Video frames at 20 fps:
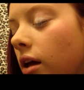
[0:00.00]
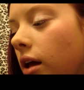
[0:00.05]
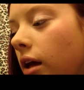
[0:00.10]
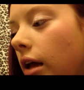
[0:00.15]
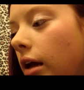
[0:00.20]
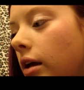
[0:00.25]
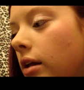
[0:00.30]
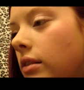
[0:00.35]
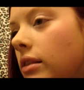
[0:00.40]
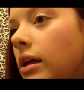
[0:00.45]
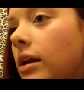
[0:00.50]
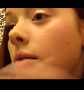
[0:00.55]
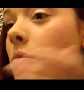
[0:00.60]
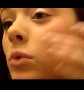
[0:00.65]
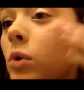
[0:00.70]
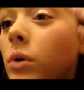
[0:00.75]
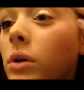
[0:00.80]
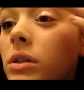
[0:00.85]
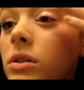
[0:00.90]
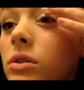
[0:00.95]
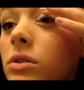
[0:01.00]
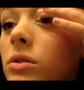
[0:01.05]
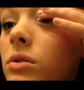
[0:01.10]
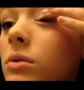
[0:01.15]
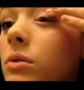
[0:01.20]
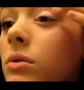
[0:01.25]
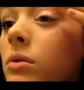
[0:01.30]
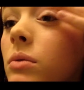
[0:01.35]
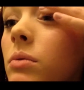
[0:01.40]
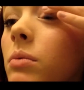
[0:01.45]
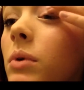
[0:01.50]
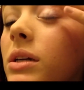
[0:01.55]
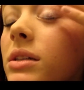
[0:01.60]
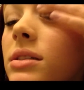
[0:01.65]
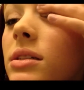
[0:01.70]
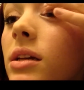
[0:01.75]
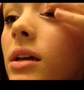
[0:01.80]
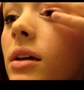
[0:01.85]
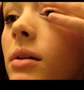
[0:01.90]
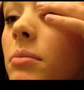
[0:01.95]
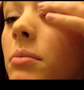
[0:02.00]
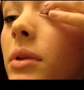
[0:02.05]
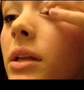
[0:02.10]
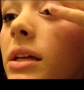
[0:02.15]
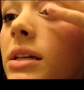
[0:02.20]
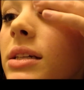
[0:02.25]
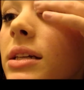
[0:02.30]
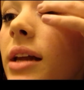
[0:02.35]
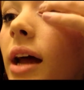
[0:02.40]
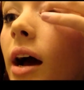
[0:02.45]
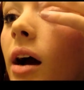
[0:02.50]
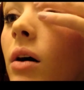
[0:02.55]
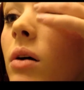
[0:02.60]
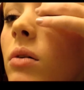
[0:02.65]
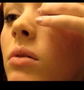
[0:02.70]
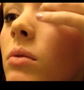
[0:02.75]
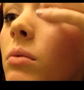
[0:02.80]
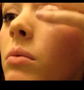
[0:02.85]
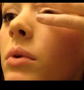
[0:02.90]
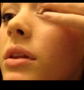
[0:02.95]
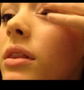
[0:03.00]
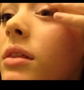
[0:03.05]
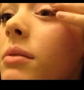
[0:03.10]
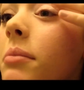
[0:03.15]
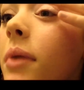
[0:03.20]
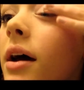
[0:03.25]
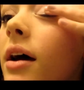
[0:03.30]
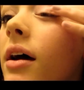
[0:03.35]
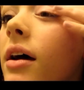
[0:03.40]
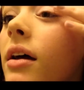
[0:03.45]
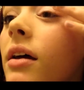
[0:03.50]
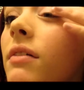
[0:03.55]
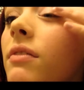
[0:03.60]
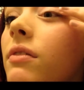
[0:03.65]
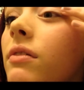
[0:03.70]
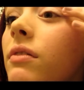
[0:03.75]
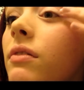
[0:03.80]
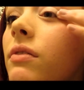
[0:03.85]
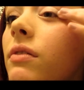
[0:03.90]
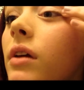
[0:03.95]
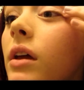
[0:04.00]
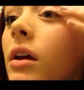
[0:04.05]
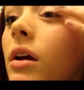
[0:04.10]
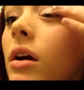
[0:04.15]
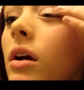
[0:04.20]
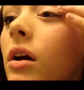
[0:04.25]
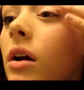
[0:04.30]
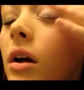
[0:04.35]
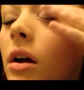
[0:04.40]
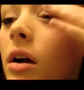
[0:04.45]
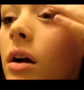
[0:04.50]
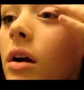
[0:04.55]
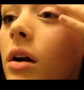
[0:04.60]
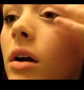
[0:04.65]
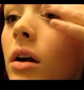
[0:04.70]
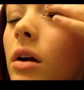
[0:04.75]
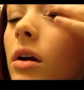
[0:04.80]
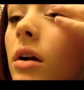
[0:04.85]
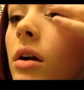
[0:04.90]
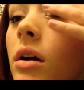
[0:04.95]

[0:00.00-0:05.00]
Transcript: and then I'm going to once again blend it out with my finger,